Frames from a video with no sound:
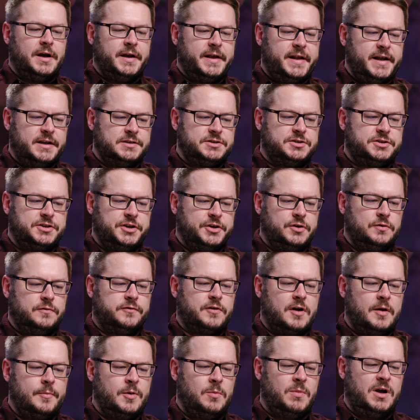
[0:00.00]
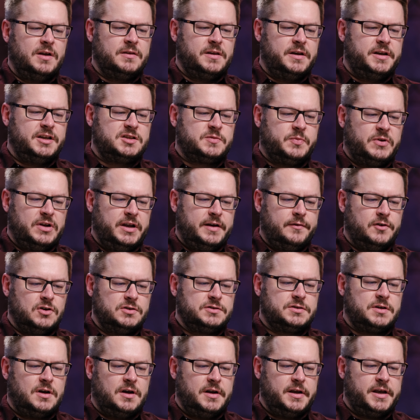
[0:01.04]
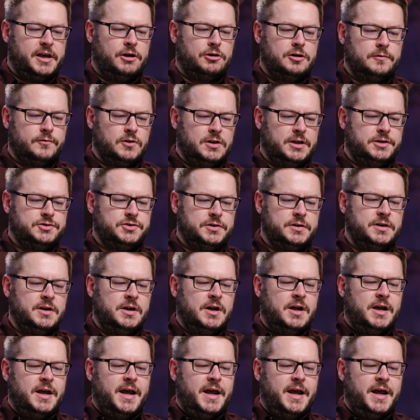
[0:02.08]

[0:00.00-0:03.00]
against you from among the disbelievers on account of religion